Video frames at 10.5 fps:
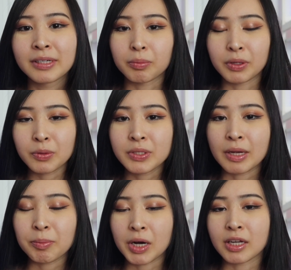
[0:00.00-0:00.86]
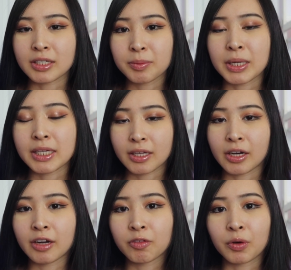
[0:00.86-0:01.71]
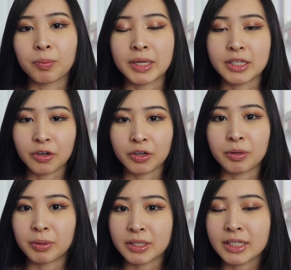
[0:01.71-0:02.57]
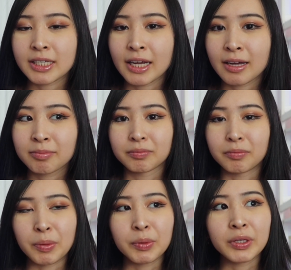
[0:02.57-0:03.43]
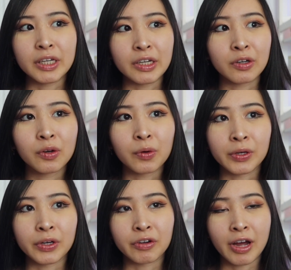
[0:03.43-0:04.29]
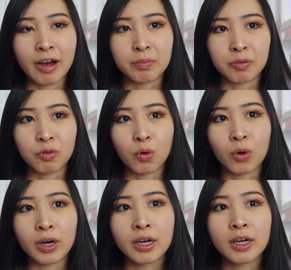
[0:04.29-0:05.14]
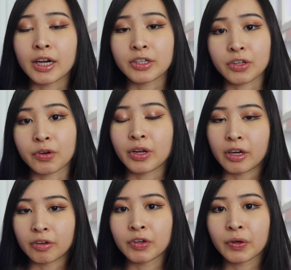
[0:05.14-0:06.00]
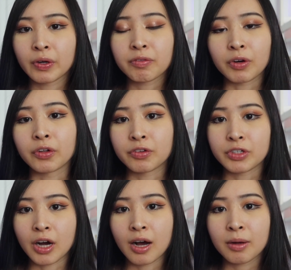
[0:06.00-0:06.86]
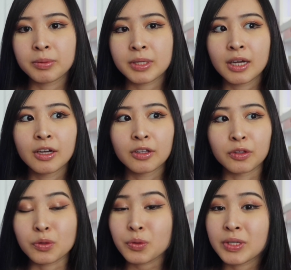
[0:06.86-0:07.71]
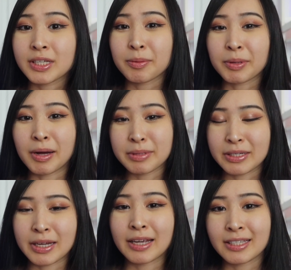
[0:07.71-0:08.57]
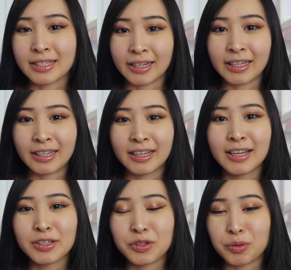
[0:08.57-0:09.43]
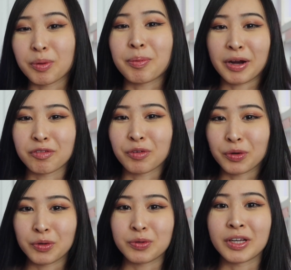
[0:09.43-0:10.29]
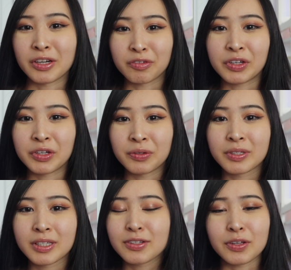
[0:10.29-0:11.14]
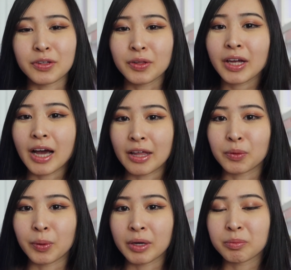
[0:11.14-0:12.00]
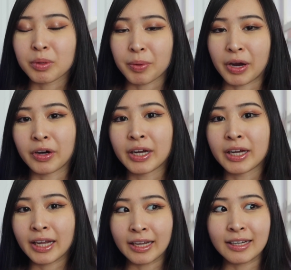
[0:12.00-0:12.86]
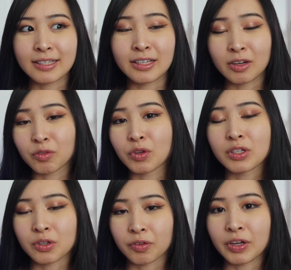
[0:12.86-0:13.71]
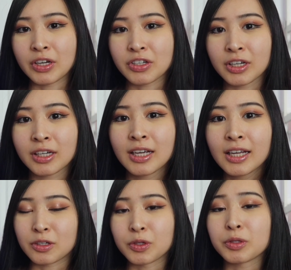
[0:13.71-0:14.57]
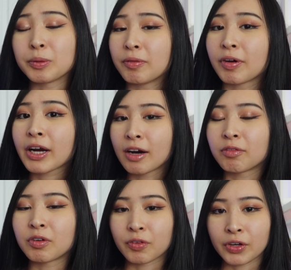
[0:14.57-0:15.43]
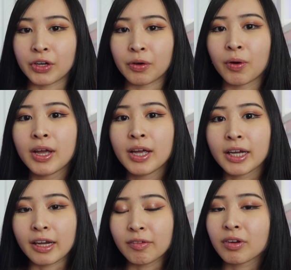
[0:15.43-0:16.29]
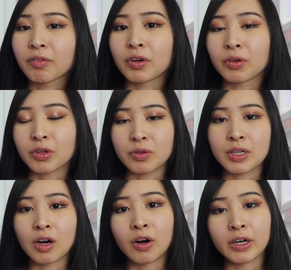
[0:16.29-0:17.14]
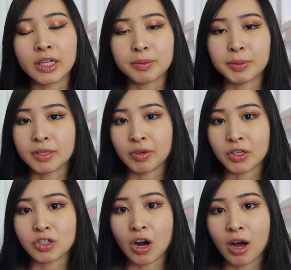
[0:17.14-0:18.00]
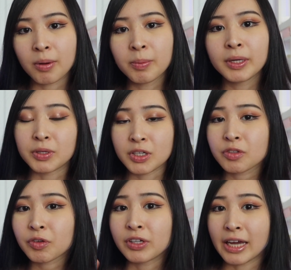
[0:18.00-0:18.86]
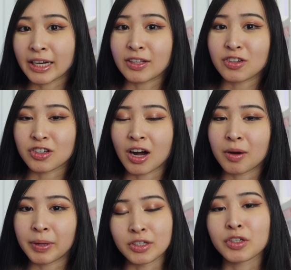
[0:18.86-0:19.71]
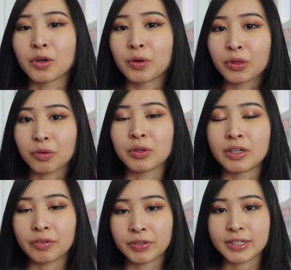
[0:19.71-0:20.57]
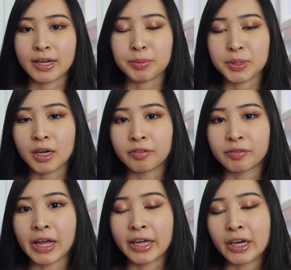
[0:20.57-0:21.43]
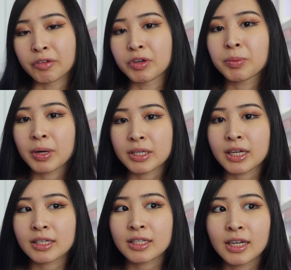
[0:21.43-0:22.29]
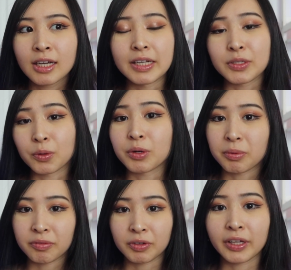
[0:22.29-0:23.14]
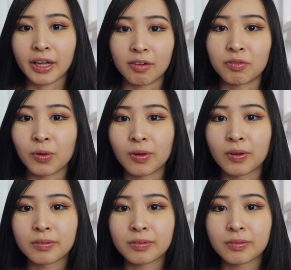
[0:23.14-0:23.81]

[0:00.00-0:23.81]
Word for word: But those same concepts I studied for my Security Plus exam, maybe a year or a year and a half before I started interviewing for other jobs, those are the same concepts I studied to prepare for those interviews. So I do think either way, preparing and studying for the certification is going to be very helpful for you, even if you don't use it on a specific job, but just for getting the job and just going through the different steps of that interview process is going to be really helpful.